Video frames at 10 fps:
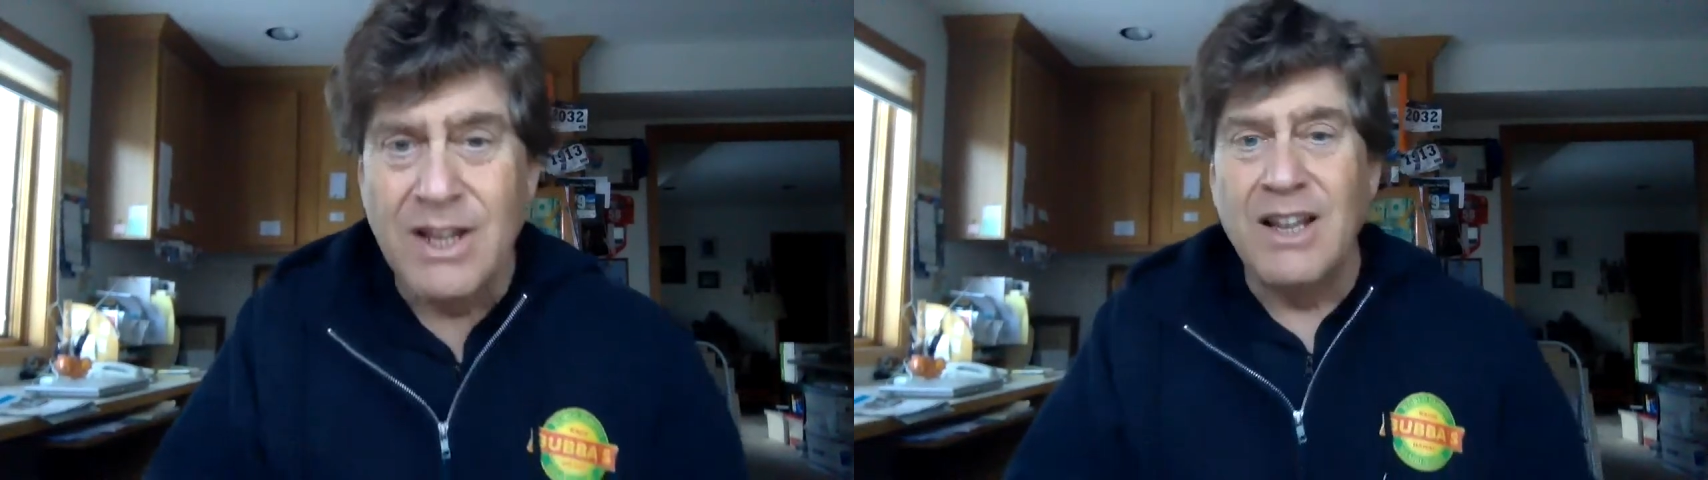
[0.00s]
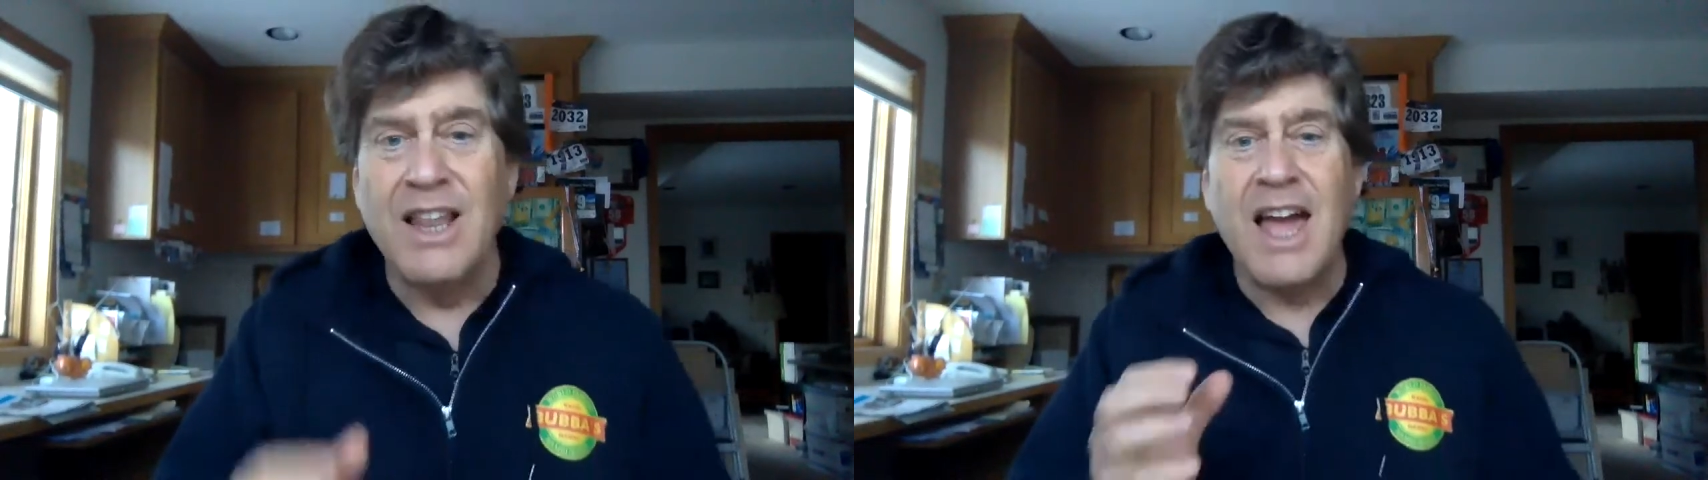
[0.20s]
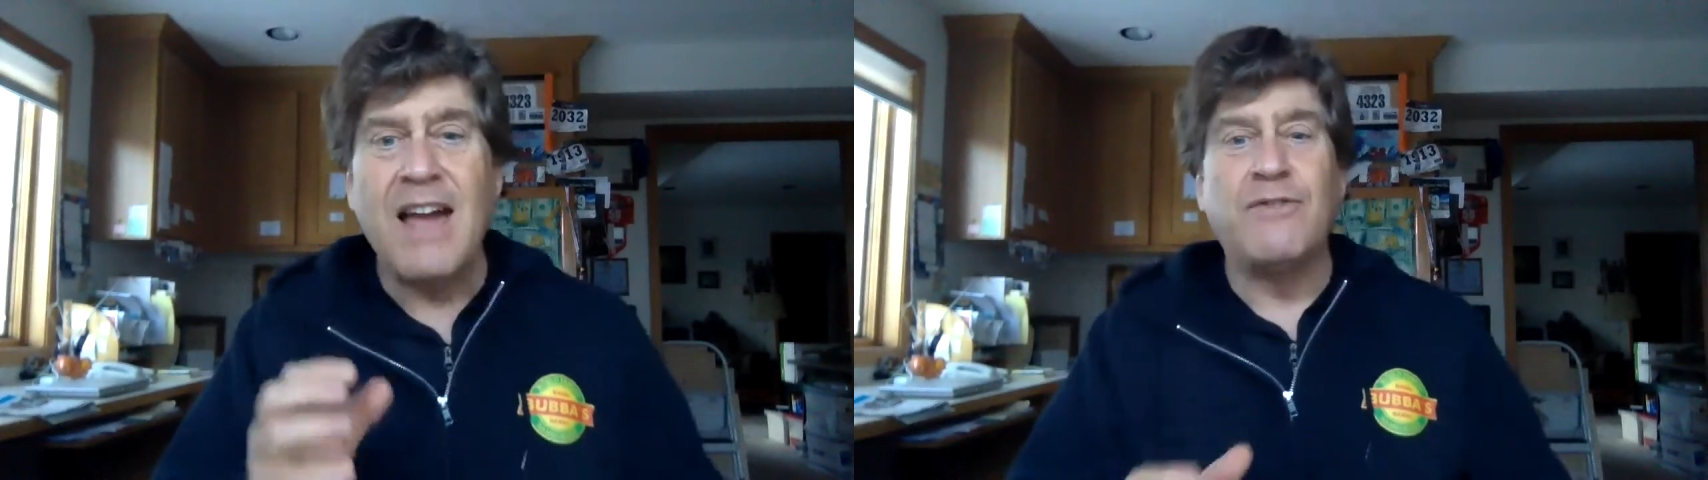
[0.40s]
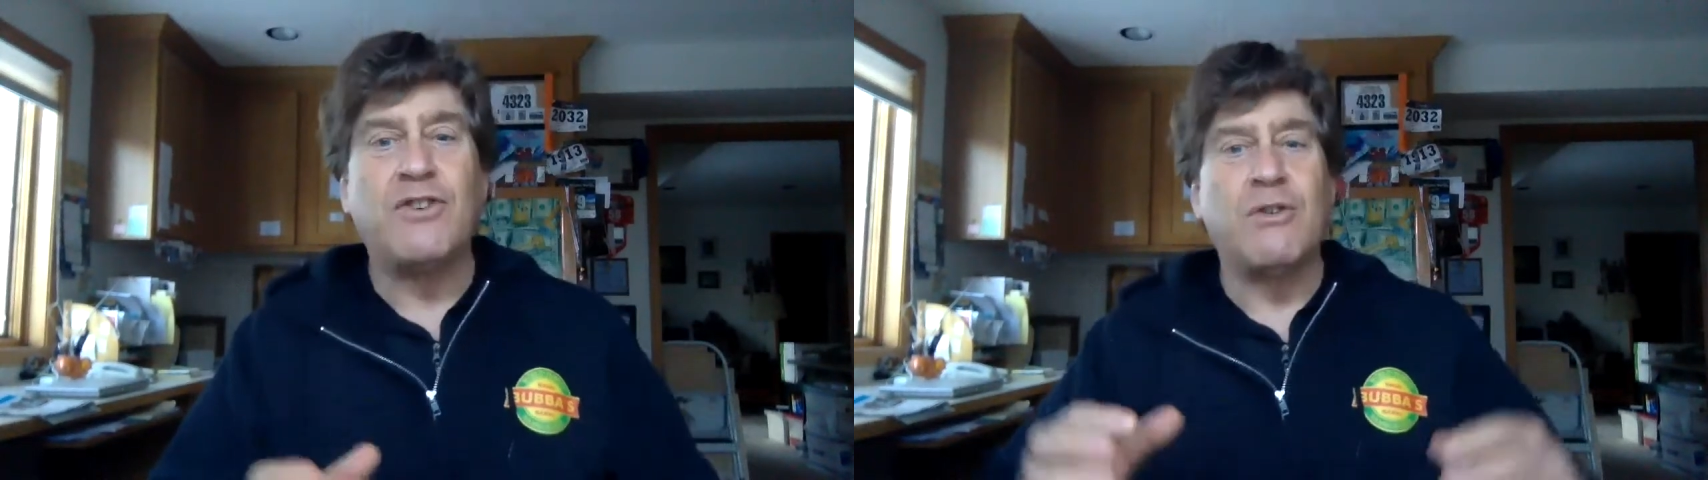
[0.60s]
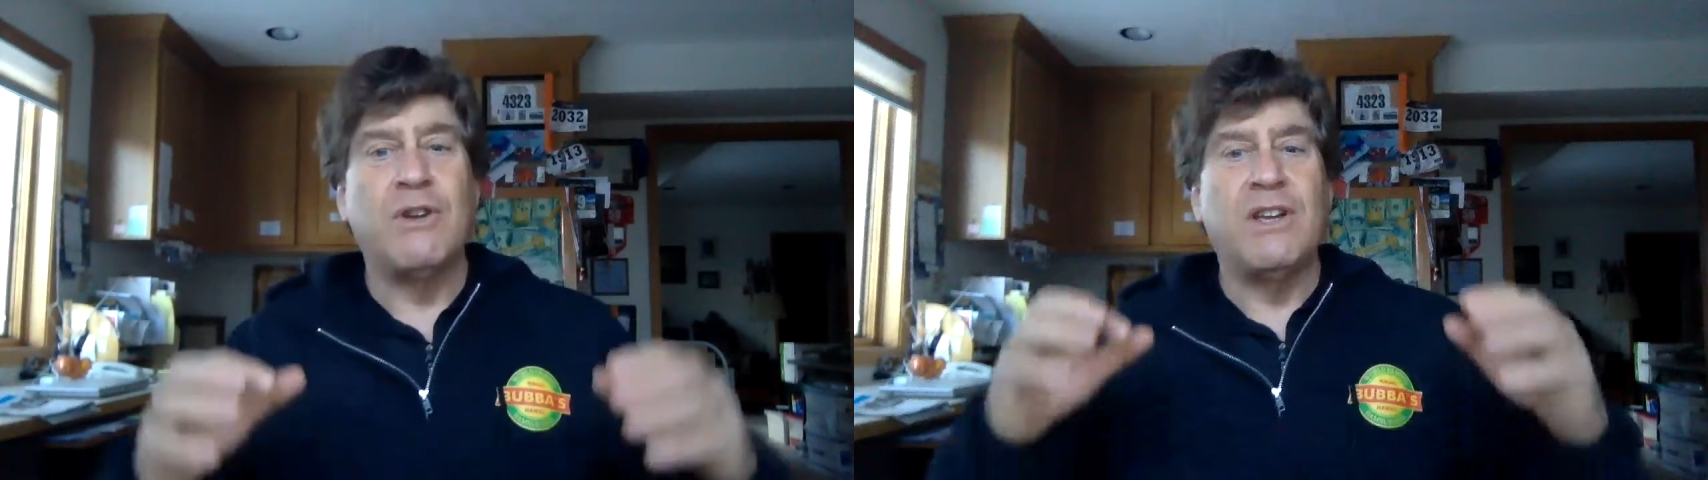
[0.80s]

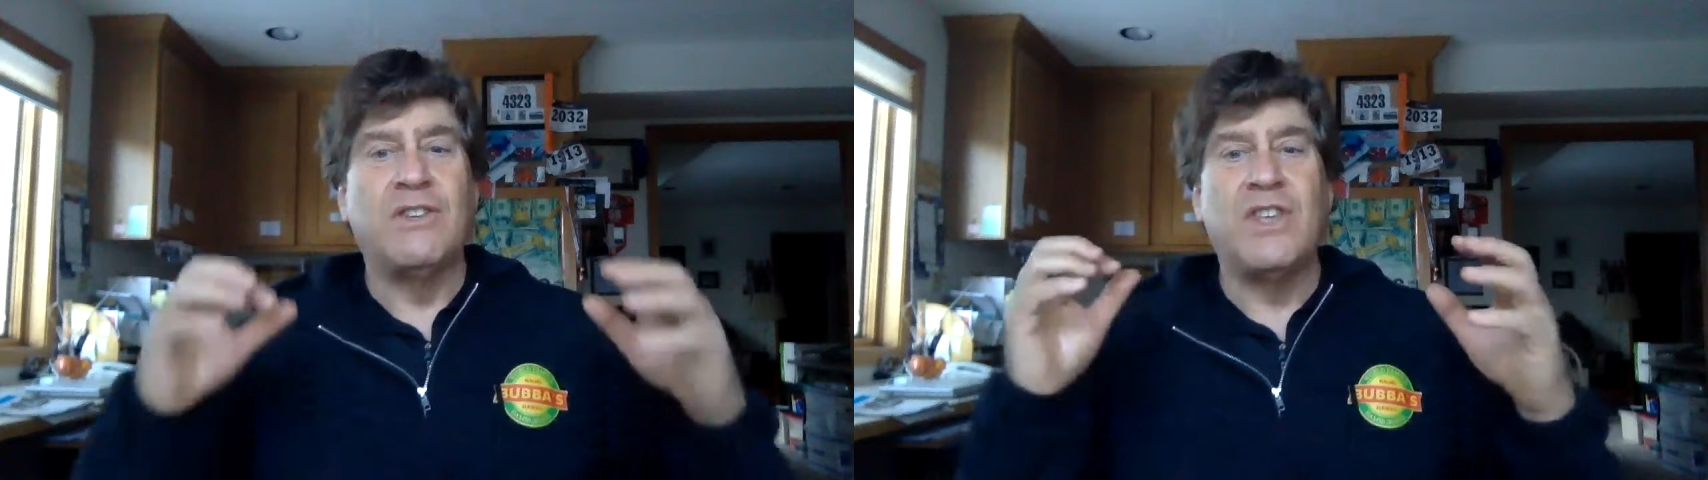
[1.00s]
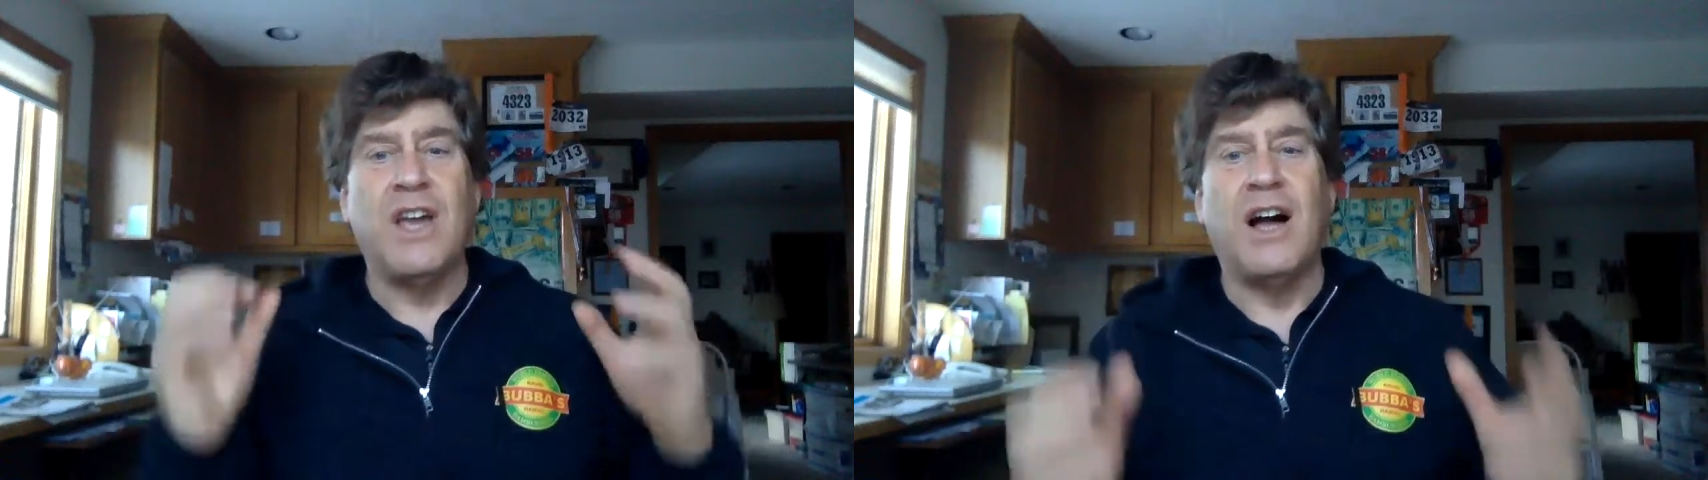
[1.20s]
laughter is the